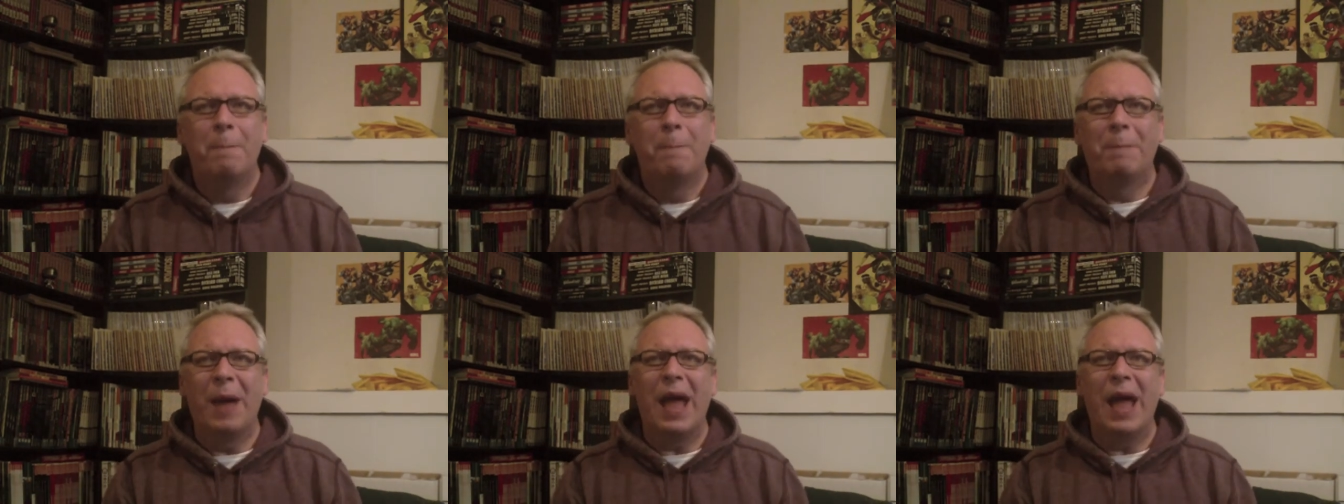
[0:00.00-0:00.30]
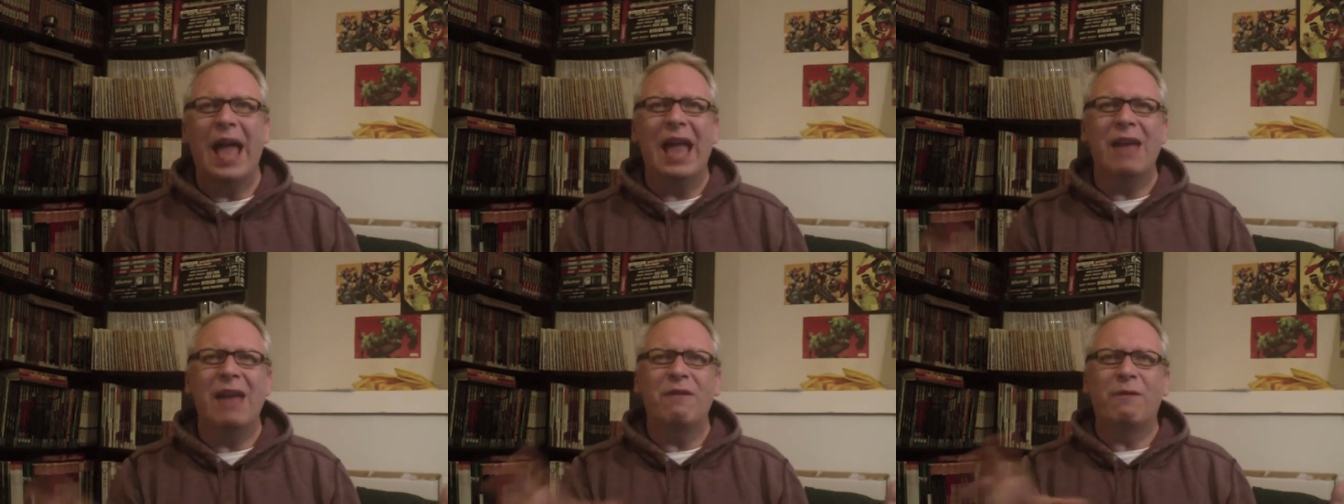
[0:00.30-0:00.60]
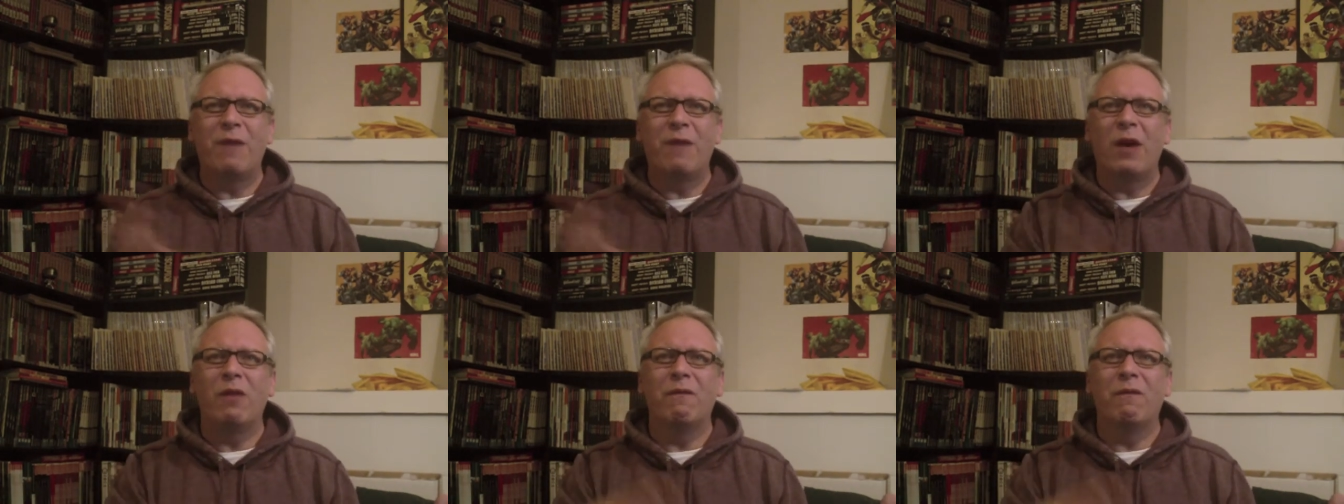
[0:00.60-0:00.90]
but it
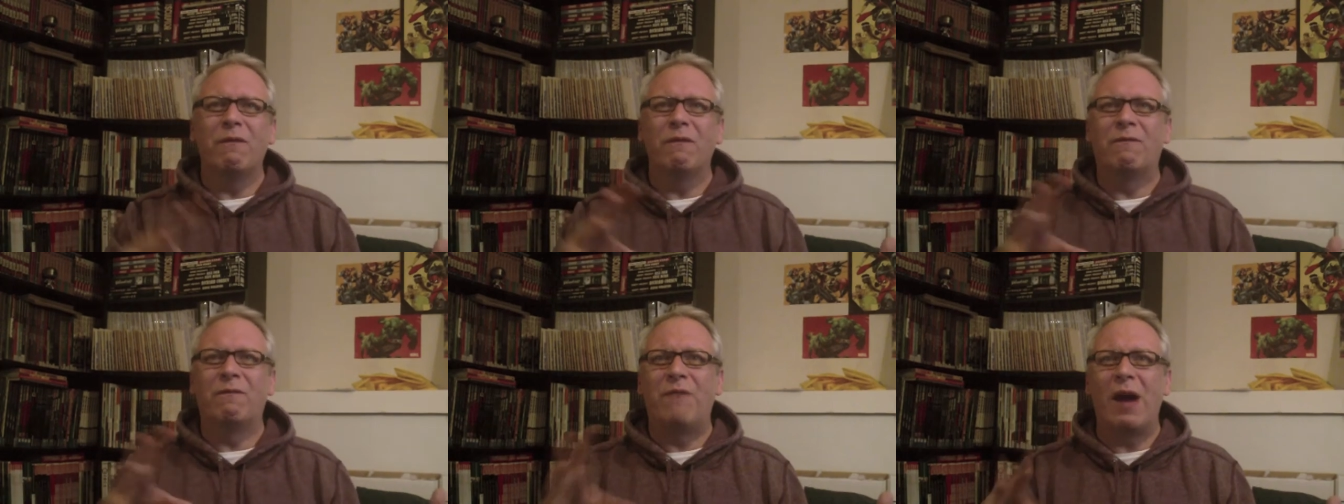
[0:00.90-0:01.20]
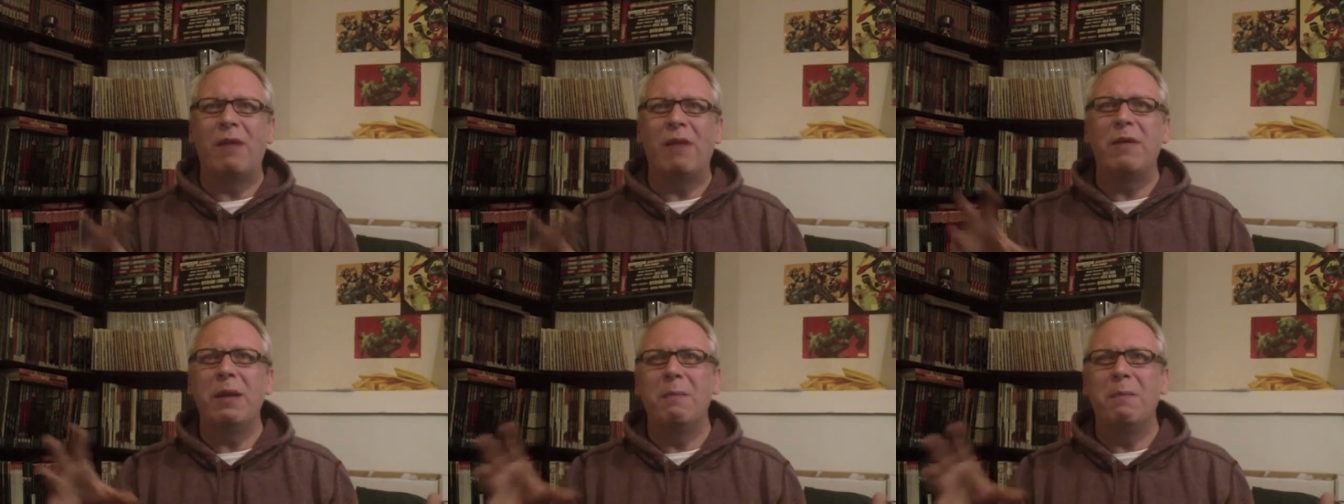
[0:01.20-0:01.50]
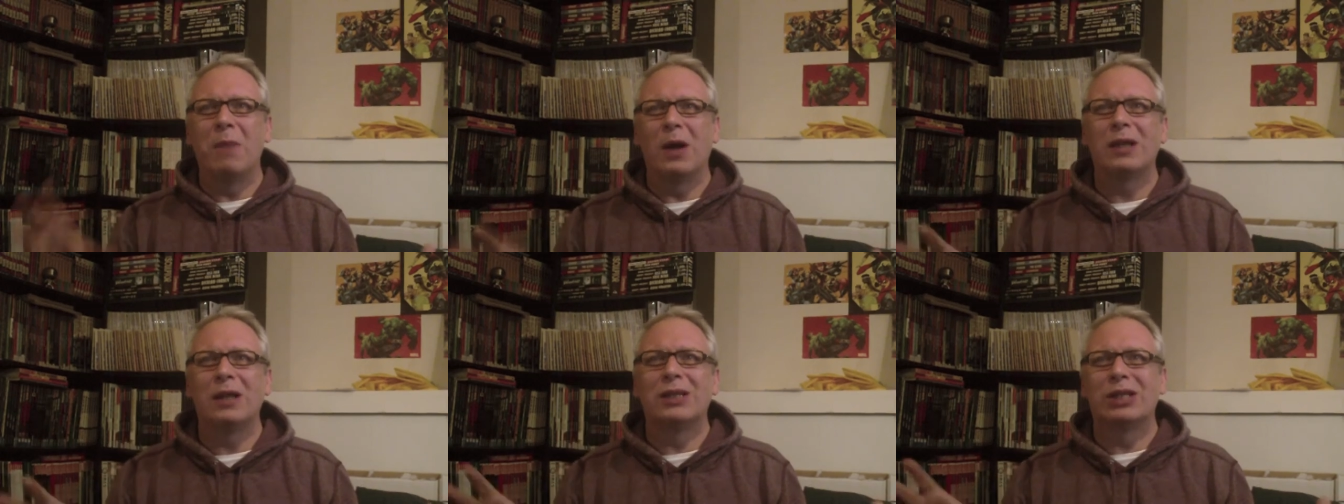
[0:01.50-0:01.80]
felt very
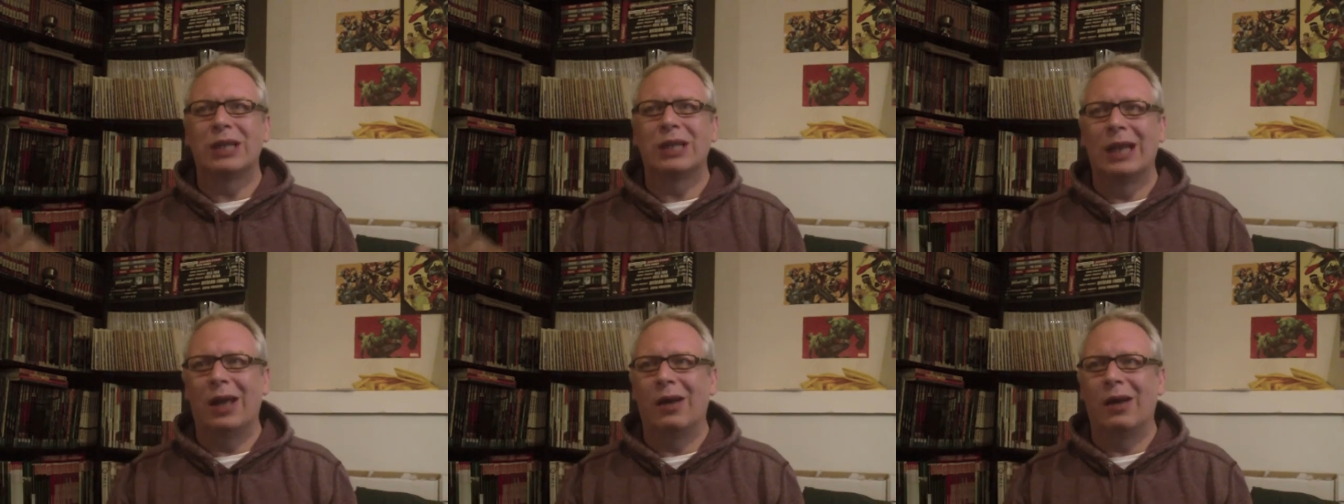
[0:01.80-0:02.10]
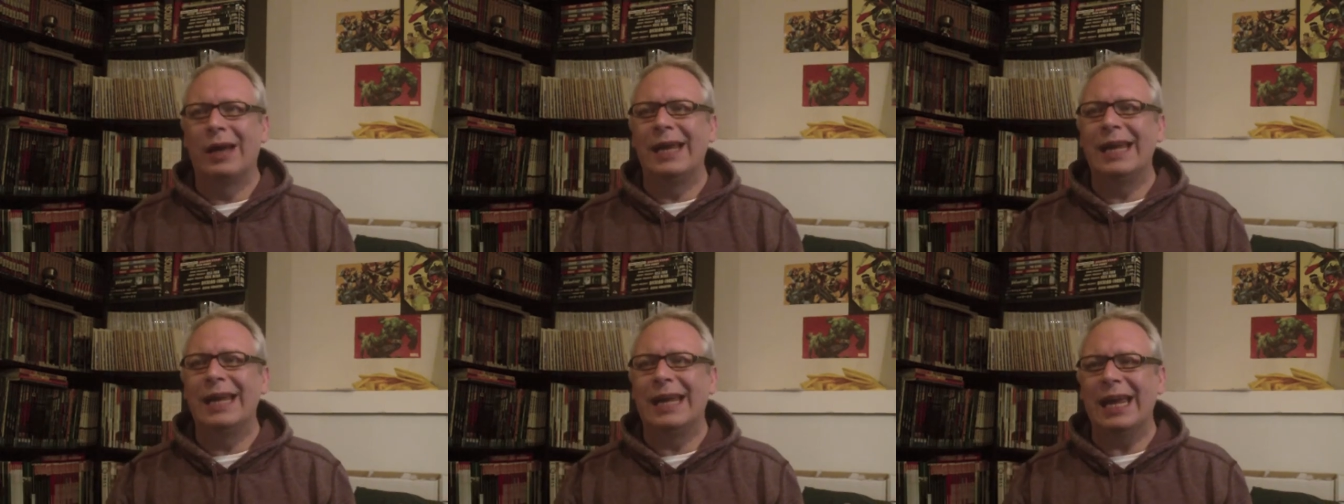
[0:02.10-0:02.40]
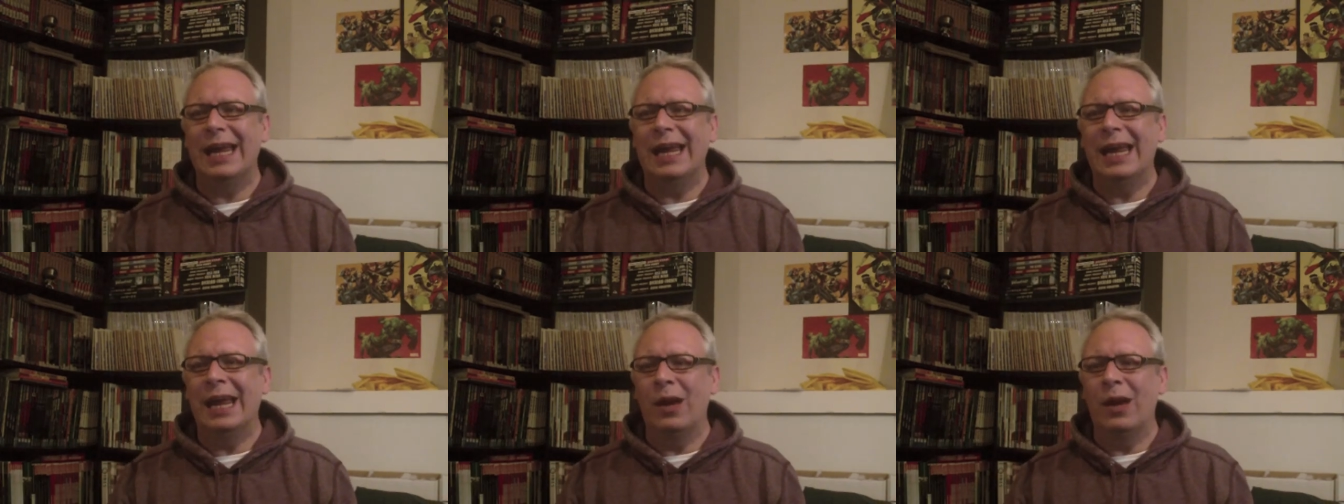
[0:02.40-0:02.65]
much like